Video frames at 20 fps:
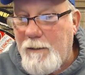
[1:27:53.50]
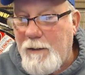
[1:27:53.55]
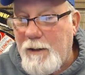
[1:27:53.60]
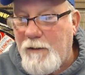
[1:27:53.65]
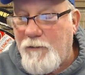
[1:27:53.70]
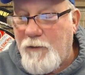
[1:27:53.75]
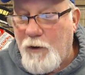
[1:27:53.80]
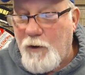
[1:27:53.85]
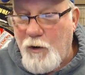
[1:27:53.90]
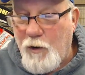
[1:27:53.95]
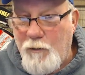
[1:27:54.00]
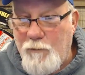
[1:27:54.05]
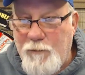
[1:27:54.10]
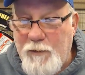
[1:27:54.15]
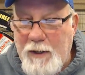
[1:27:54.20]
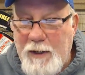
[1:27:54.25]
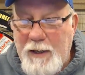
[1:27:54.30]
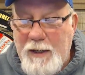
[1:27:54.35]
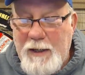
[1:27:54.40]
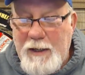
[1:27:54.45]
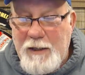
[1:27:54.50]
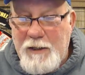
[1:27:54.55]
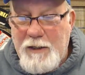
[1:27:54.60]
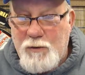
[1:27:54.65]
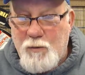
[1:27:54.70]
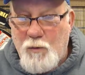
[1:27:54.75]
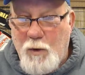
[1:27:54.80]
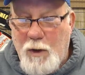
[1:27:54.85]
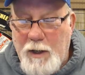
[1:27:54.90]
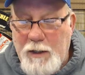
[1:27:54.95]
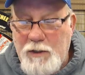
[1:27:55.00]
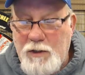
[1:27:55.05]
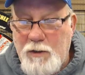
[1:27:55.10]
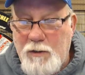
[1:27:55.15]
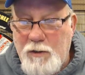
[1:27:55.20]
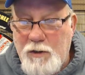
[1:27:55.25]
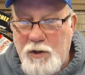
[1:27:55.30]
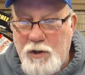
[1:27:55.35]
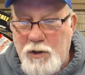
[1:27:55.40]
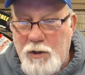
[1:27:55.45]
If Hervey is
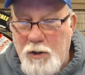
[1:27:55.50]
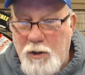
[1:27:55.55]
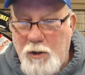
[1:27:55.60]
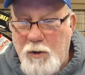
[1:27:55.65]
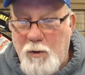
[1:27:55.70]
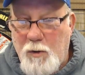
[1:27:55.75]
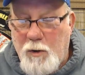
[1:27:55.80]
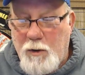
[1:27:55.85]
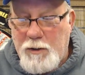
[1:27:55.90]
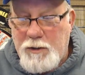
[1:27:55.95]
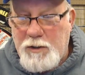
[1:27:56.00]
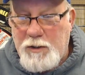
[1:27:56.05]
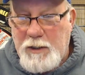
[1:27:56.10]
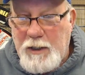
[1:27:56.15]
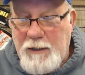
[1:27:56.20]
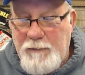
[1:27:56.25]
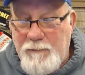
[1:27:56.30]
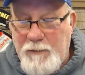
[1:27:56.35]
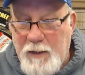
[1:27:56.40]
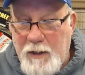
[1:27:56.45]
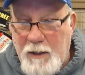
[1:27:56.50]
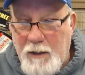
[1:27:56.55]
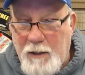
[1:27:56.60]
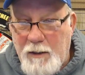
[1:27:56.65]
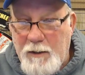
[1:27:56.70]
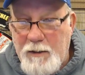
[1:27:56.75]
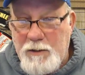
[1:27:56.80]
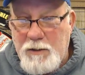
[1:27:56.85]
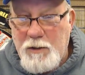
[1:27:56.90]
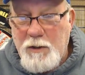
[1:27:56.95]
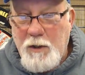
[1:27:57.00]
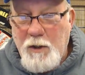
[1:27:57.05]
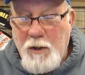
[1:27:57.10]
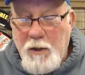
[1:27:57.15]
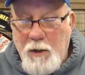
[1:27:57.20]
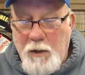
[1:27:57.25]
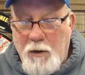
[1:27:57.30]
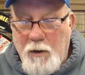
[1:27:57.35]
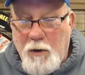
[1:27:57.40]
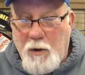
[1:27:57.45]
watching the show, or Steve Douglas,
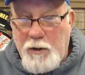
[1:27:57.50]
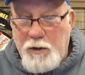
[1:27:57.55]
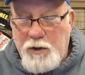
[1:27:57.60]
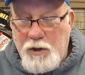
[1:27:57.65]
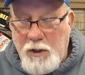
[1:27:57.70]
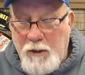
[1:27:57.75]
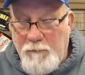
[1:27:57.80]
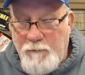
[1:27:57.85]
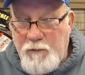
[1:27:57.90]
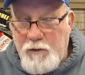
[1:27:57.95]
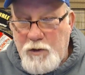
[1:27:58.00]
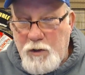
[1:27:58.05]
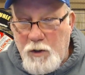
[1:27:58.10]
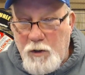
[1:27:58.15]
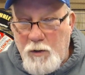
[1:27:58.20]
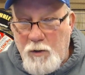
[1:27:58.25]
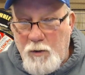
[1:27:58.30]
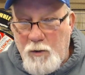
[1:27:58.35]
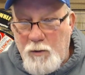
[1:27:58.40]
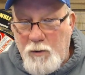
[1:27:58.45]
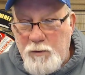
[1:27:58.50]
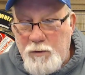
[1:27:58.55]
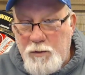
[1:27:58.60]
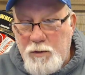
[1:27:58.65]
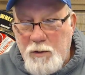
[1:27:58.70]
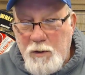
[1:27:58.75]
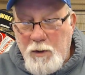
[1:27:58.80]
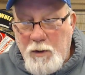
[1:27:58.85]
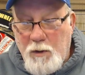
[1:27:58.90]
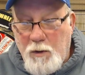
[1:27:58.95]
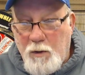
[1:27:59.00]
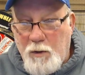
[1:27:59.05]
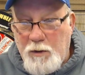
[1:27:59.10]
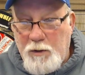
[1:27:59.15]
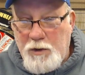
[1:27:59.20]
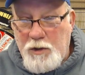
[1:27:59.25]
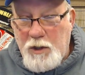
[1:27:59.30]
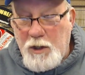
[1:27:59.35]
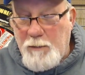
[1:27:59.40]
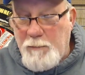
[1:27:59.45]
or Jeff Jones, or
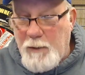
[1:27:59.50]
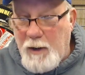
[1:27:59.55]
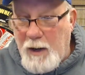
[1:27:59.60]
Jim